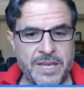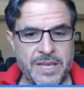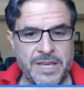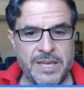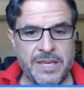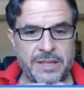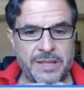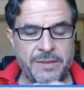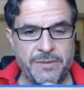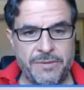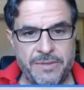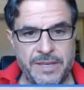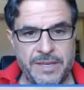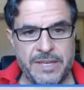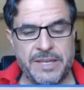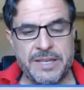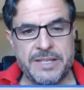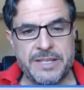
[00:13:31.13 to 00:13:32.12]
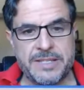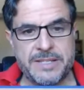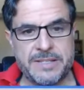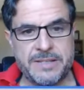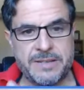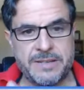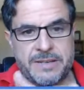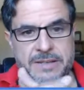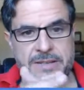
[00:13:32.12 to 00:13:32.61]
The thing is
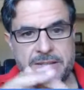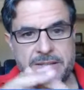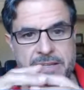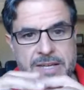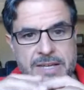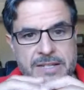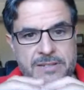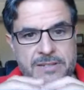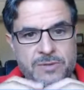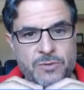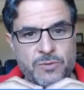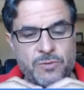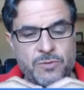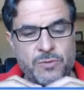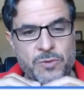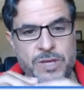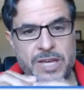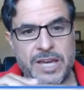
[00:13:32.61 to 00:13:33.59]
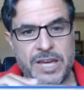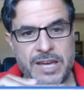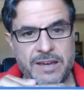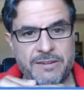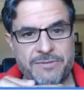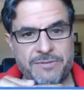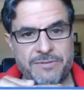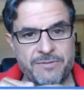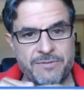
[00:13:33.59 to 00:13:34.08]
that we
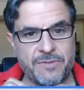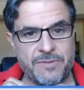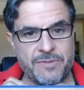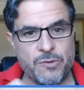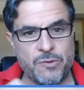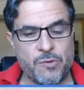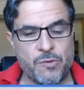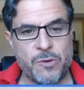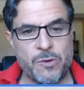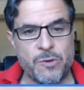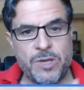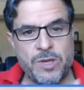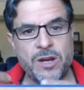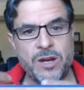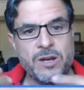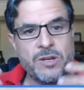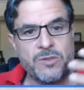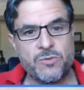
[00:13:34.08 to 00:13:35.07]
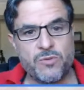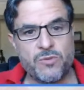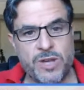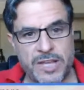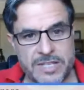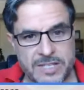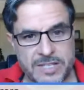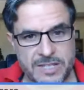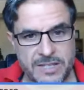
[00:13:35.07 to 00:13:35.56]
have, when we are
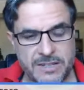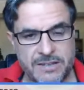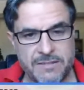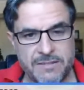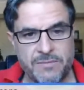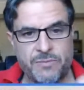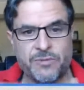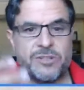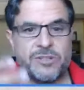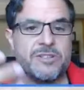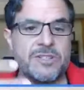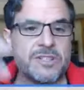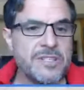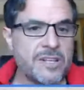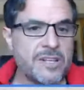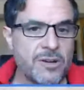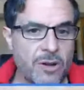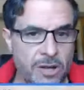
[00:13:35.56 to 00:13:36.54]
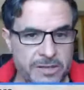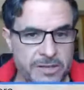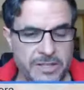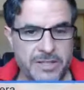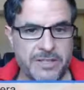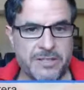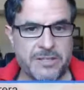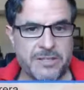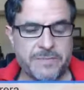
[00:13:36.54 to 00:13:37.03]
addressing, for instance, an
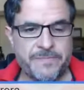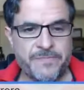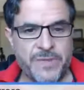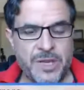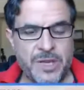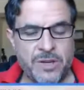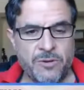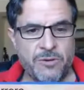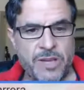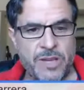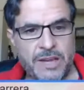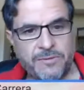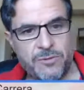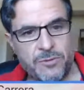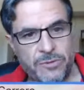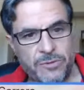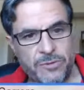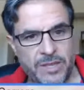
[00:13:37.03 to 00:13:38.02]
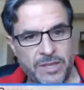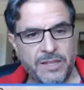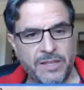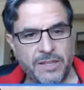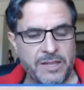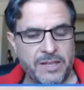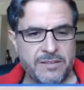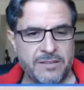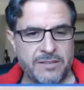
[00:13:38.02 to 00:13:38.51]
audience, we have to think
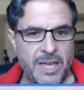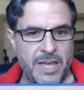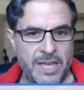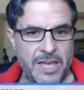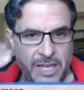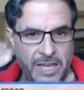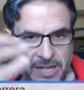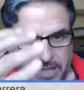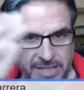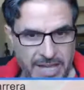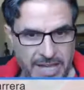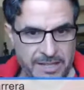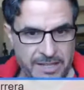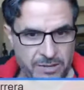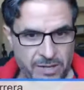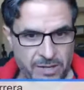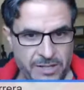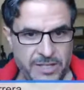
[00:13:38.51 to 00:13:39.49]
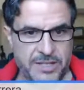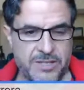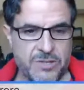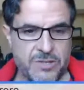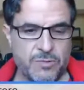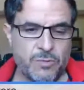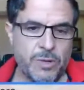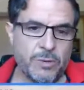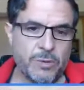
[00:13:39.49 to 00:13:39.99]
that in that audience
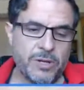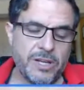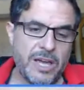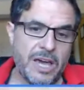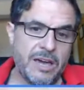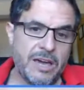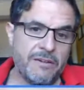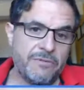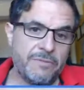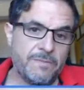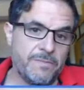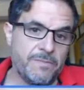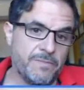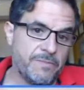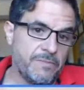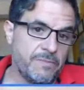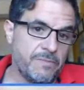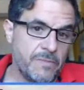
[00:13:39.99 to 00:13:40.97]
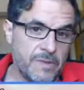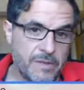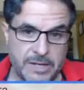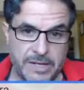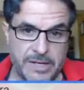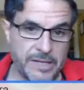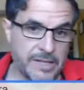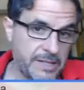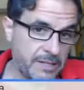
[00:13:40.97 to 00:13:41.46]
we will have
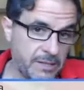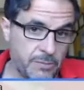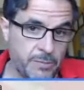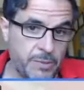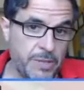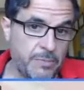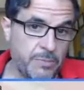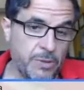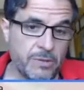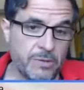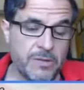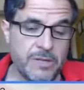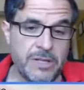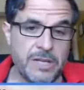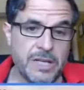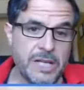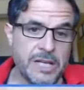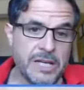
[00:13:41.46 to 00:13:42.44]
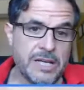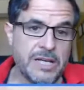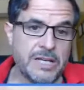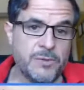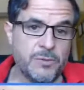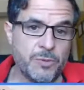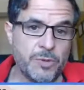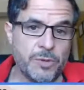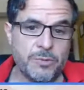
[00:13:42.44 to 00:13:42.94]
analytic people
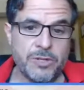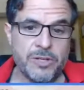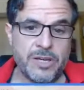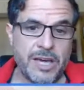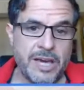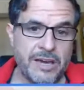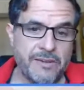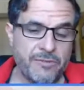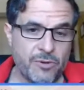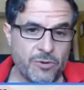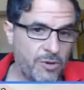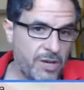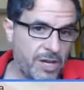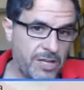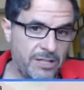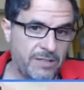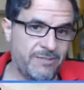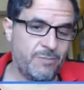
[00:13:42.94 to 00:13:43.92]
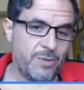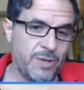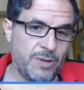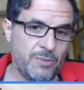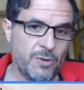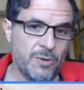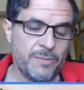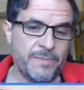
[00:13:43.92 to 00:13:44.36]
and we will have creative people.